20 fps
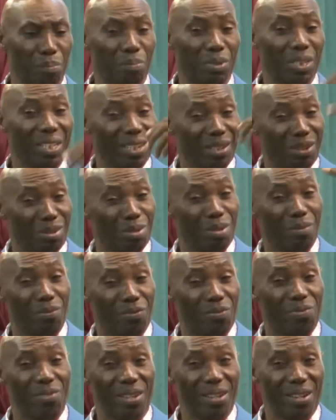yet you're a
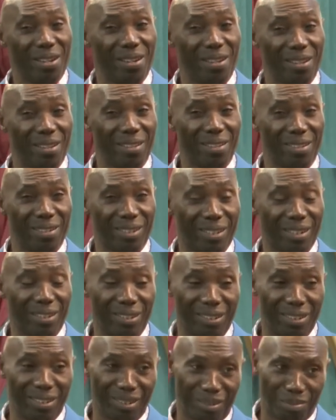very
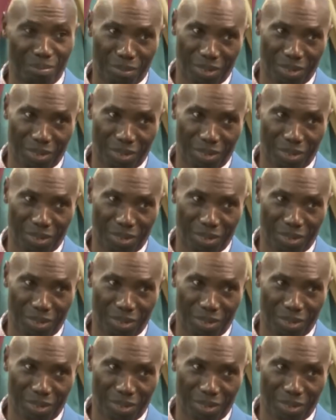intelligent